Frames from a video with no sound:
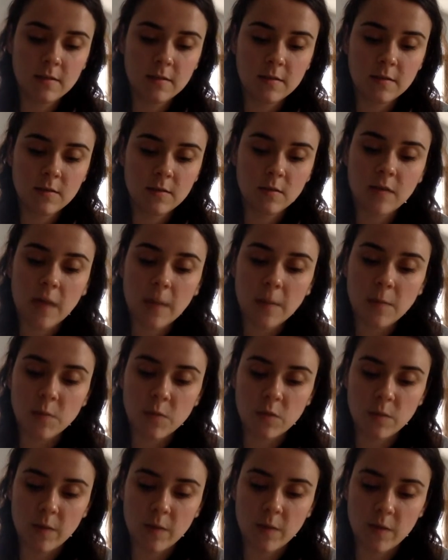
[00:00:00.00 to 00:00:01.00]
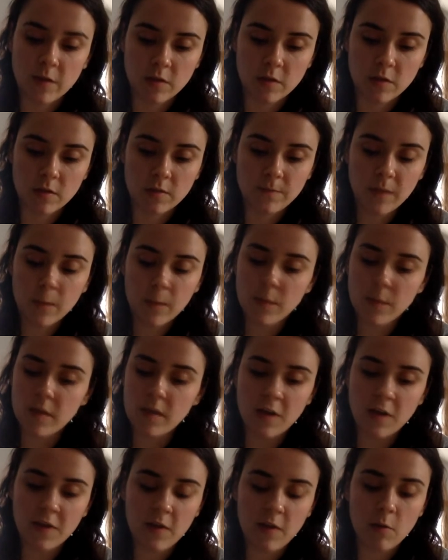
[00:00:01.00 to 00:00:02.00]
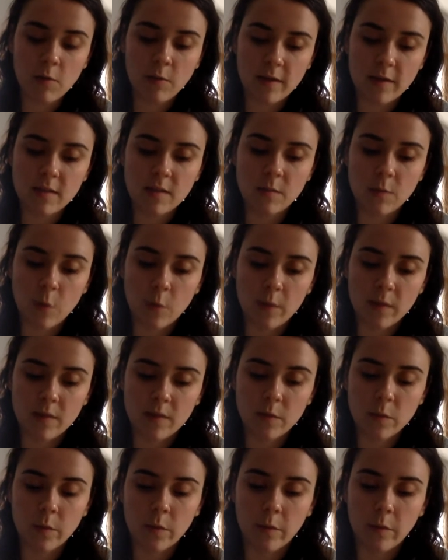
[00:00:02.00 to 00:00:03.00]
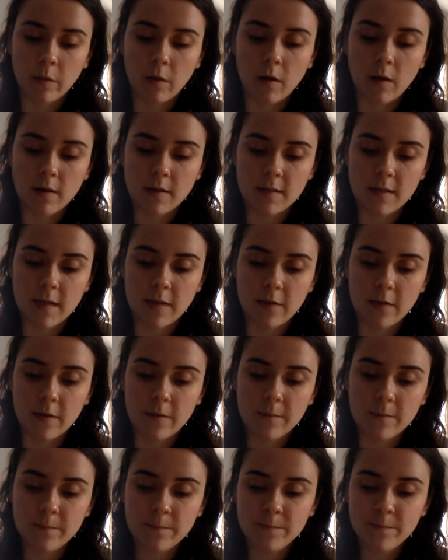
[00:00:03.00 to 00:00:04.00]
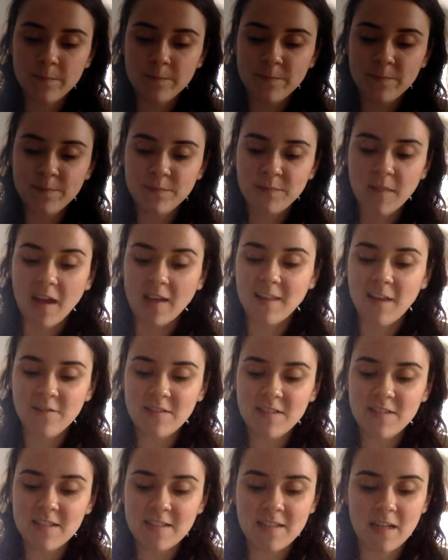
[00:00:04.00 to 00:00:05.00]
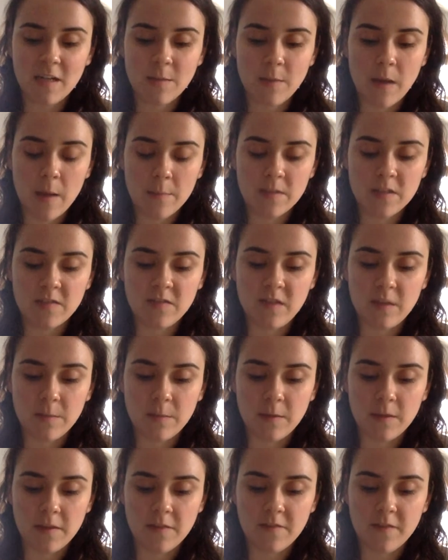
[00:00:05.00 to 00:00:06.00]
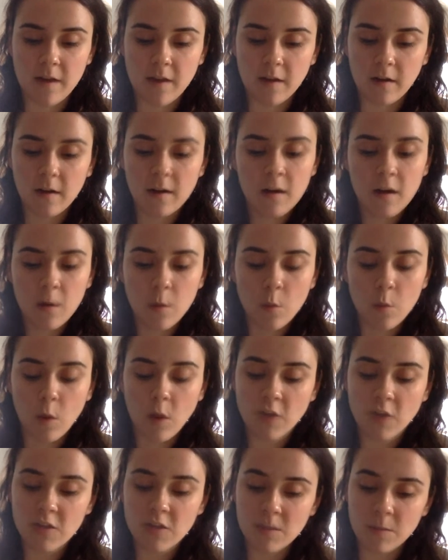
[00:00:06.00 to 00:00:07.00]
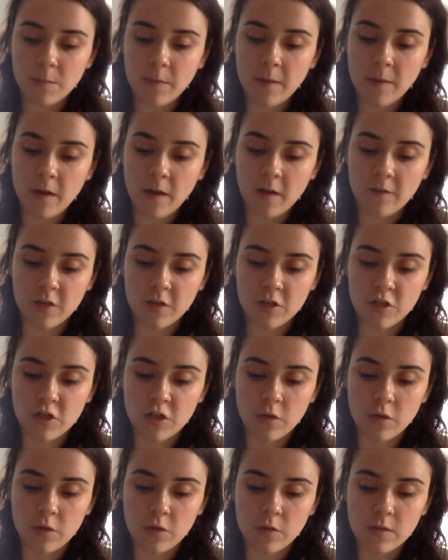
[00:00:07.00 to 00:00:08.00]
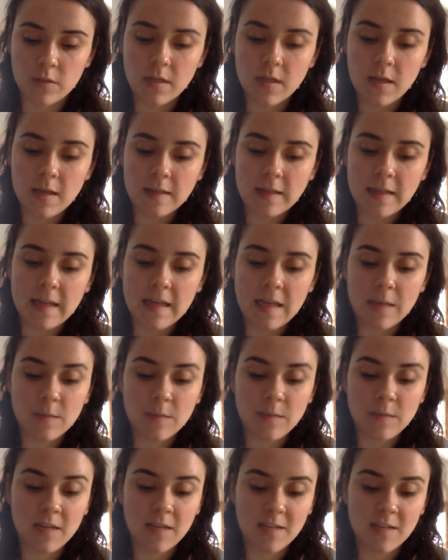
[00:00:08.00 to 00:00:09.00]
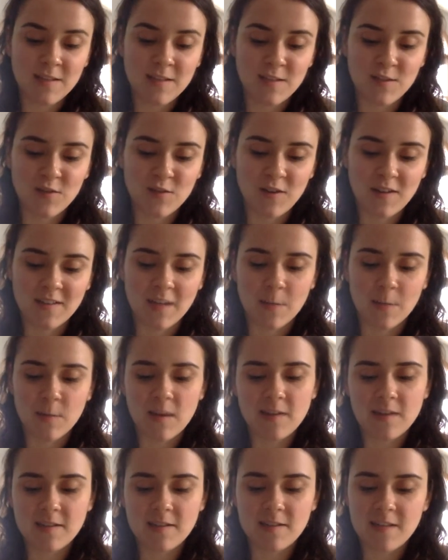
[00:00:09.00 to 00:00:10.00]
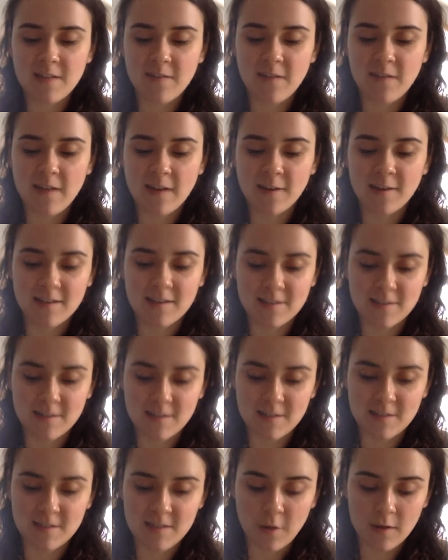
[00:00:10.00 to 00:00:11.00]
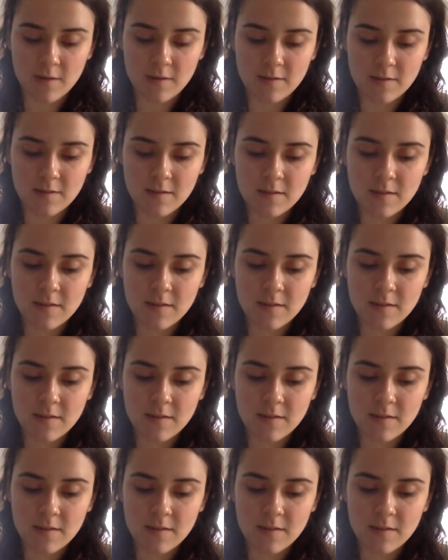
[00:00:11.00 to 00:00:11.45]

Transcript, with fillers: Those times were special, but nothing replaced the moments when we were all together. I loved to sit at Papa's feet by the fire, watching him prepare for his shows, letting him test his tricks on me to see if I could guess the secrets.